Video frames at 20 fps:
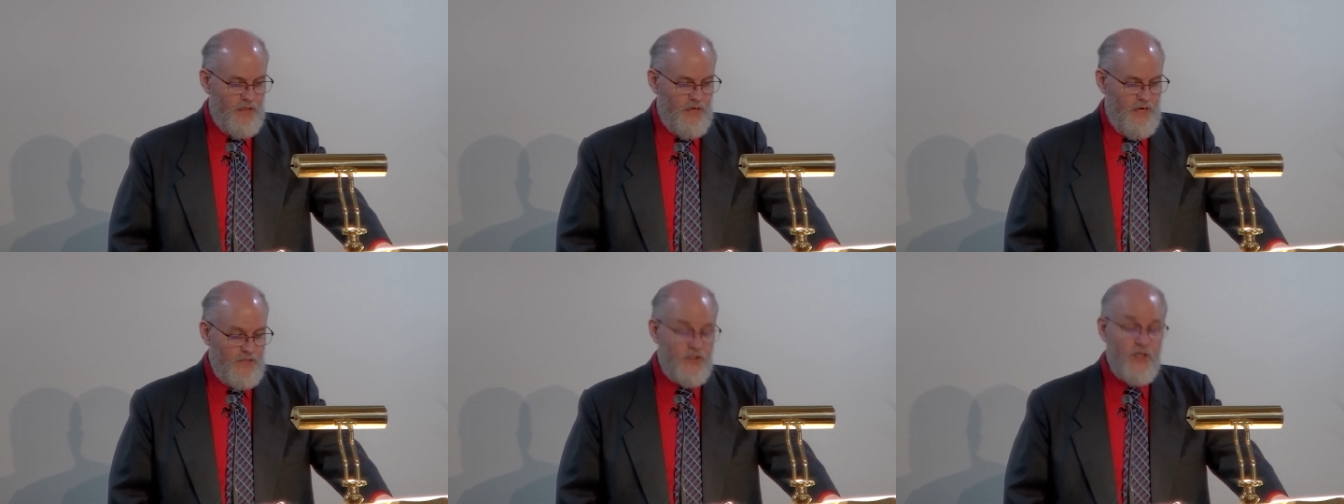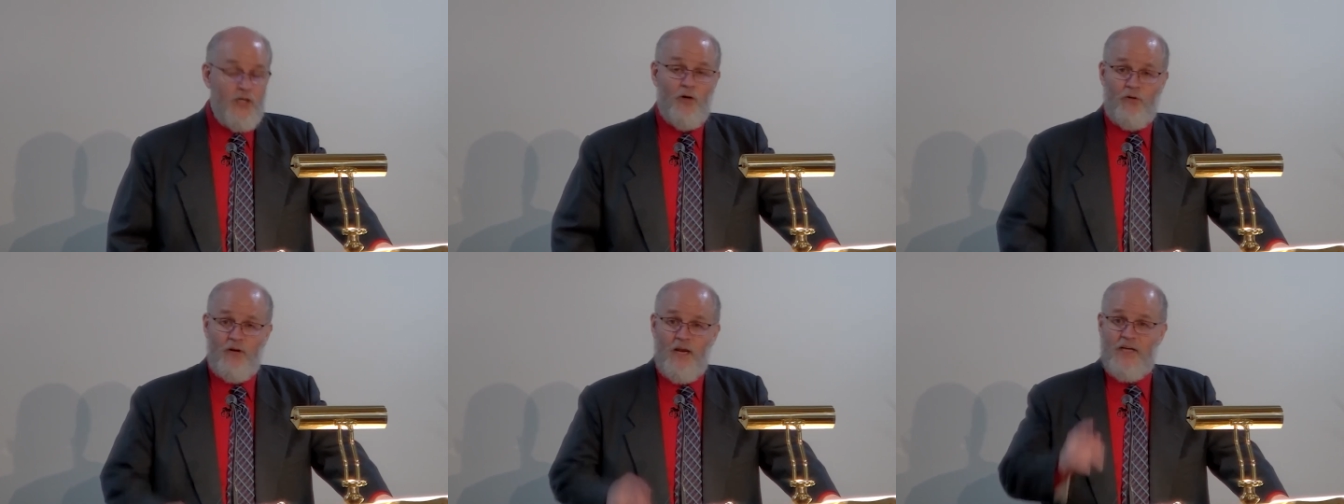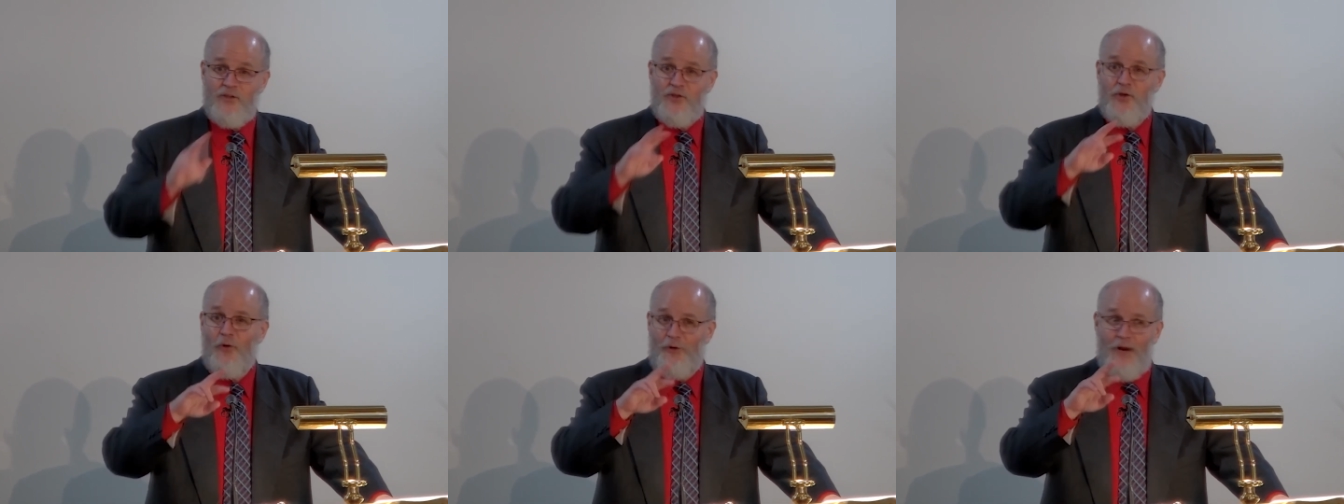I said,
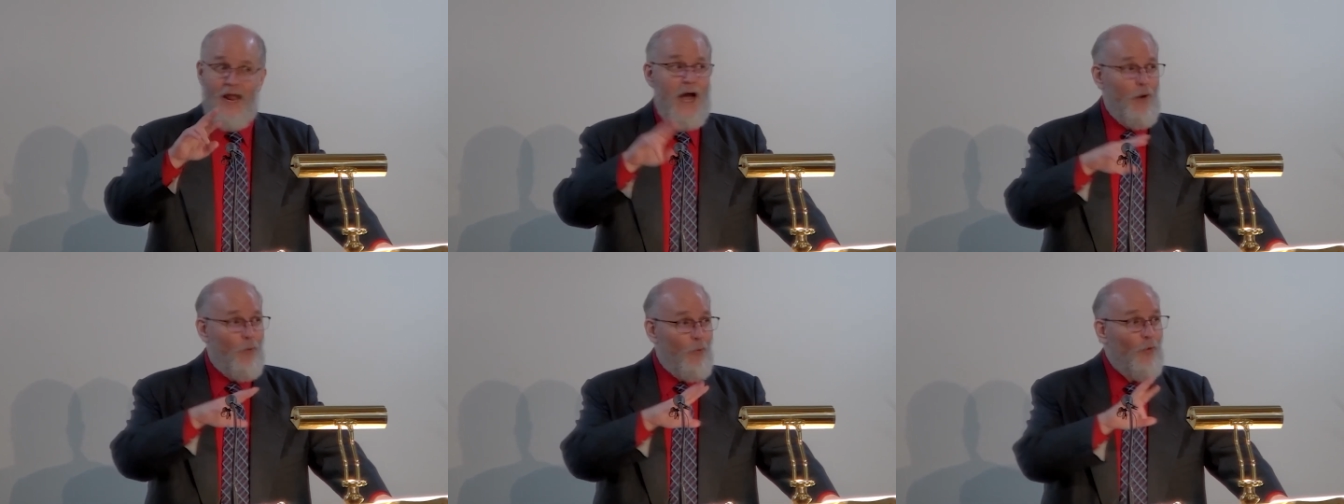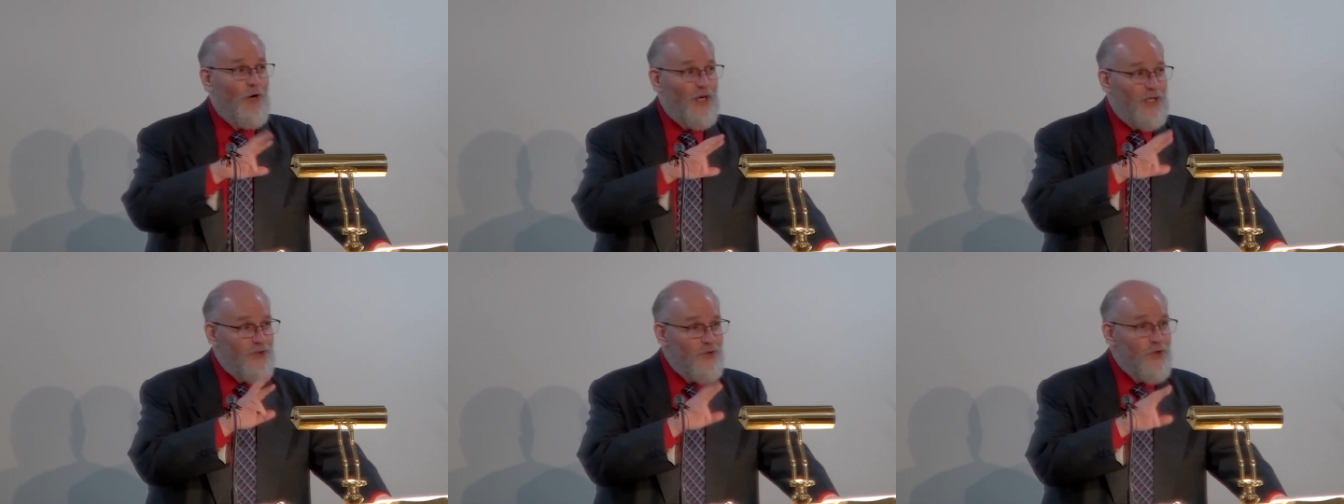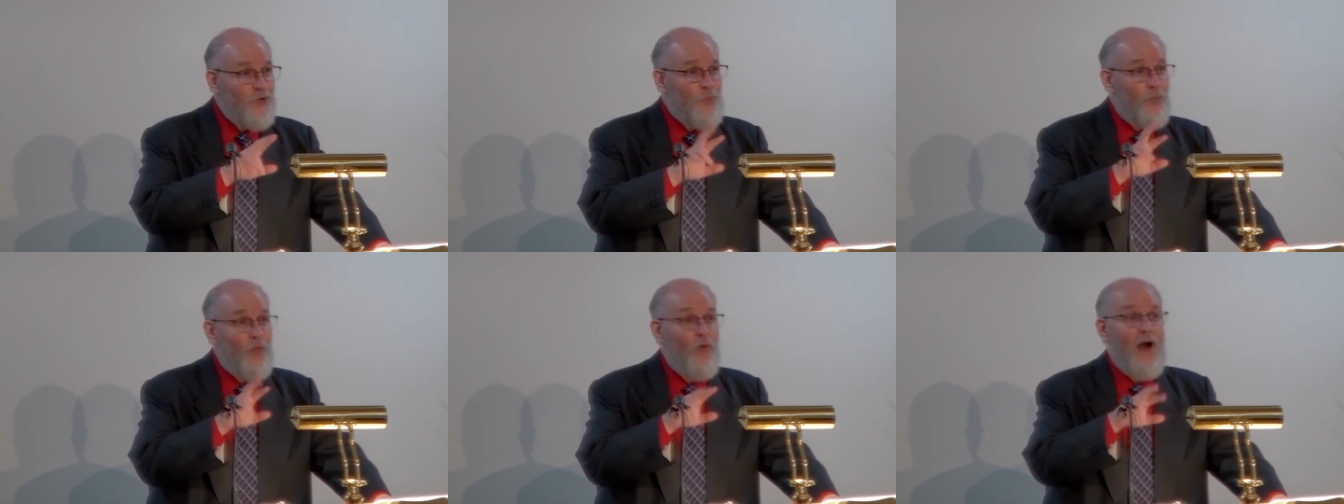okay, so now we're
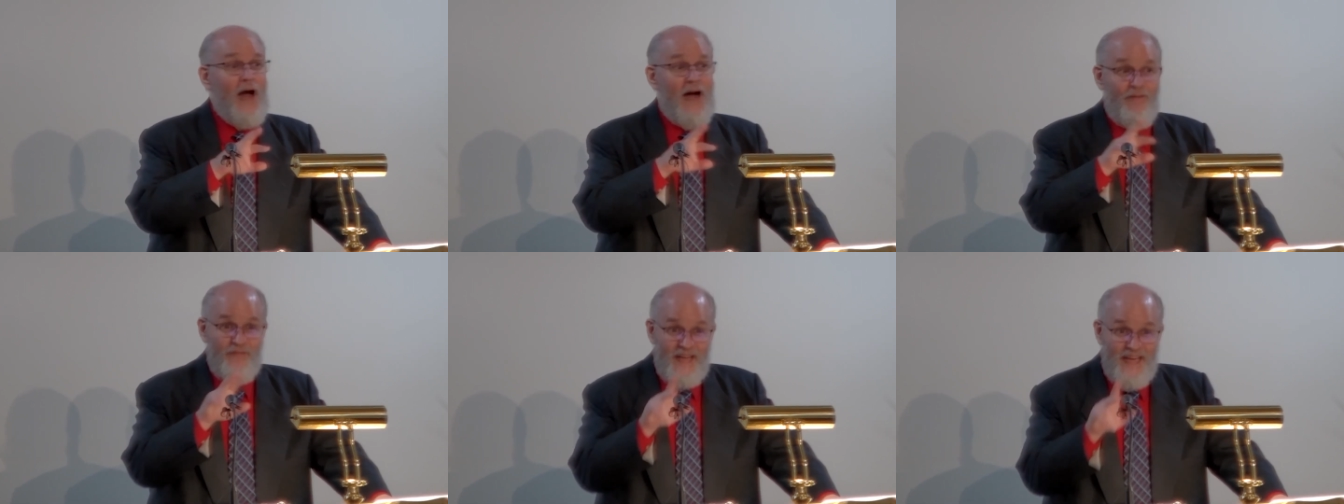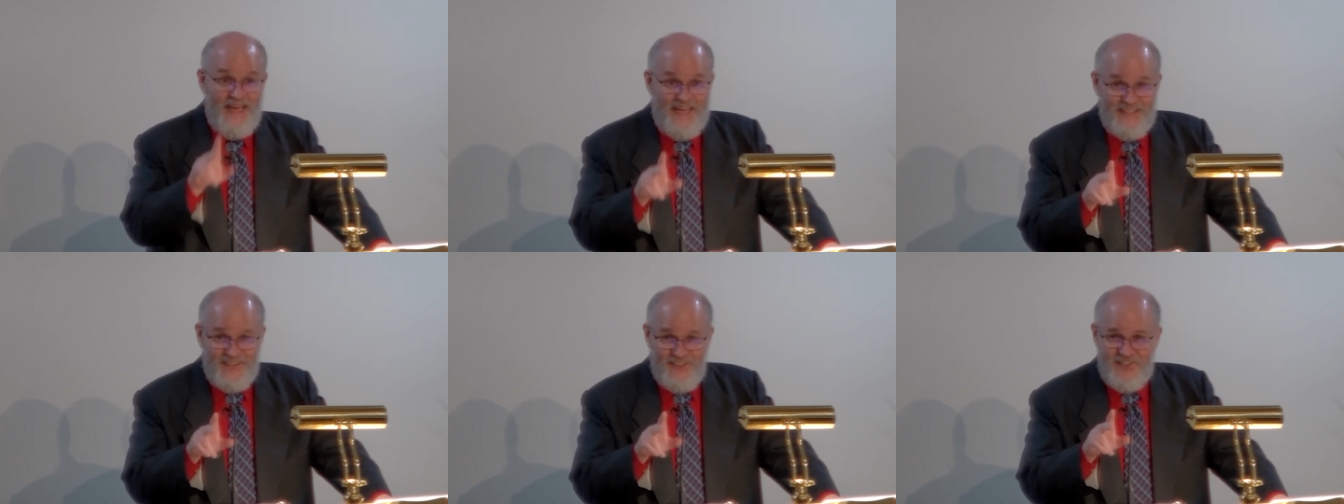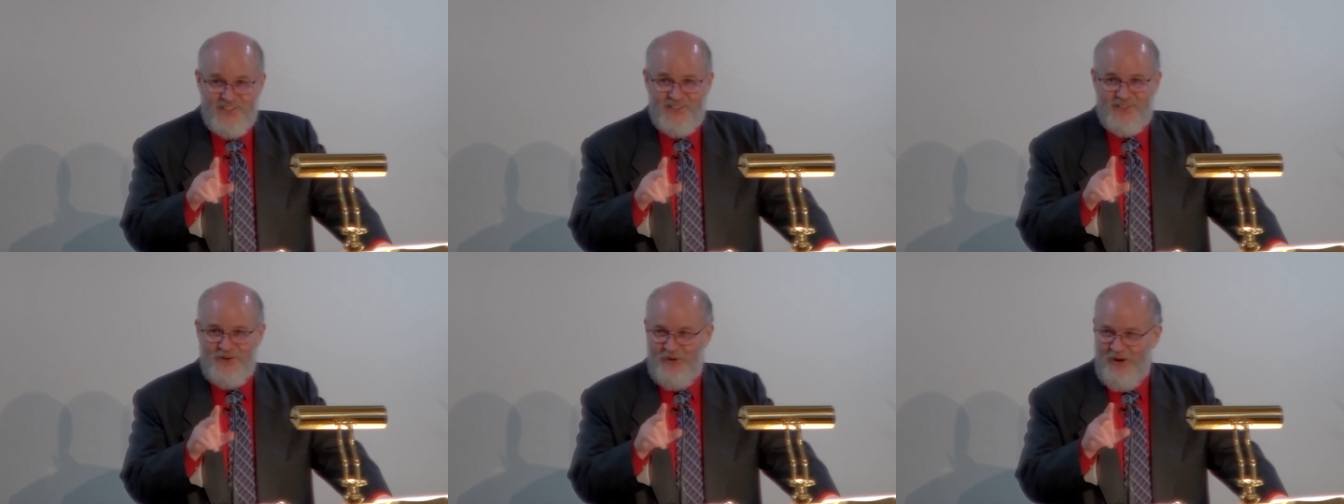into
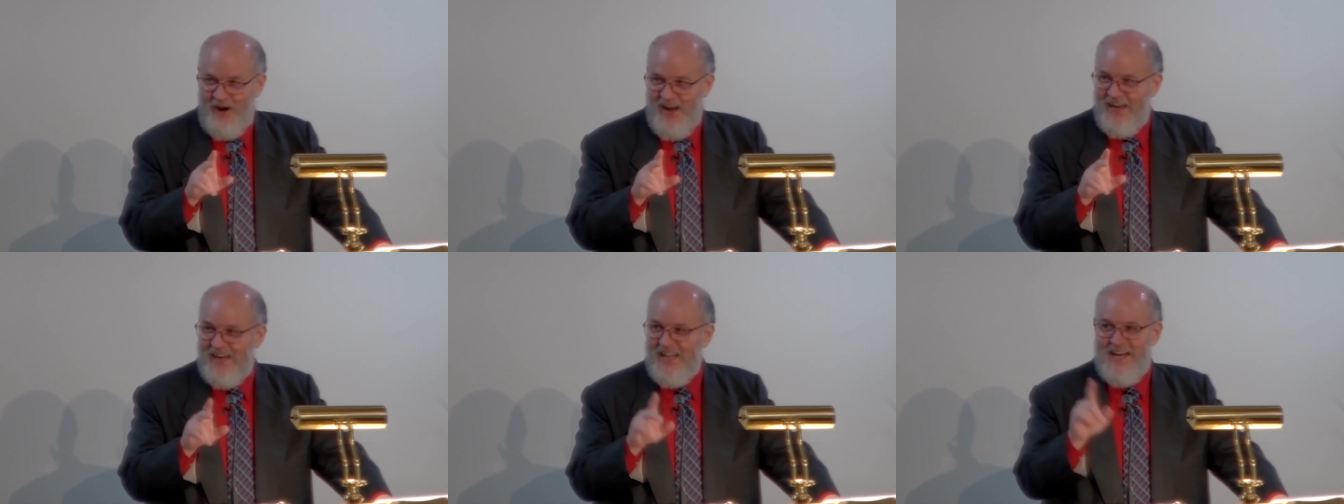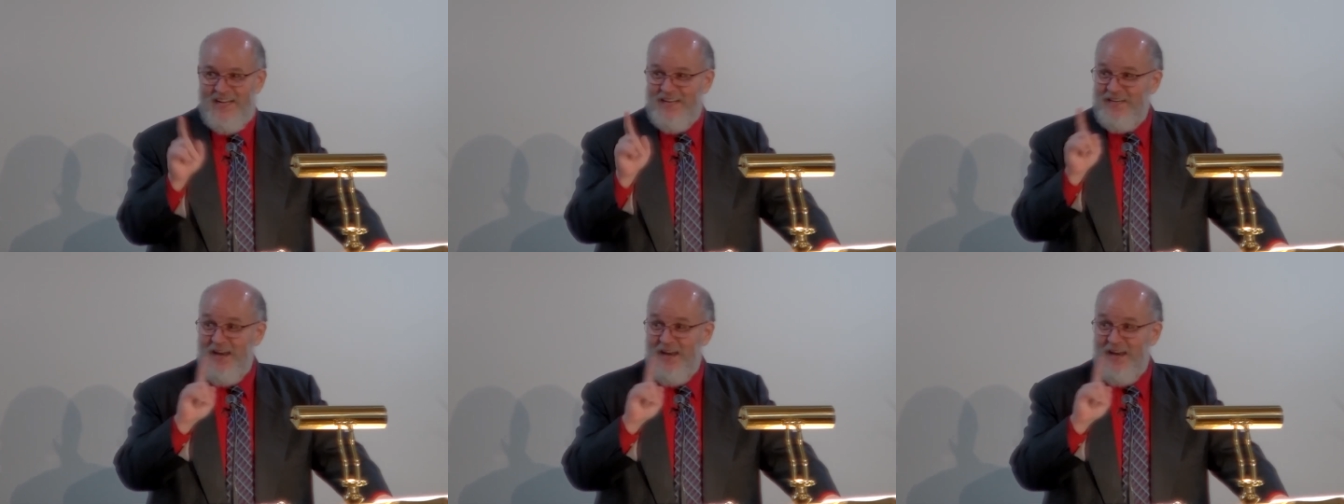prophets, right?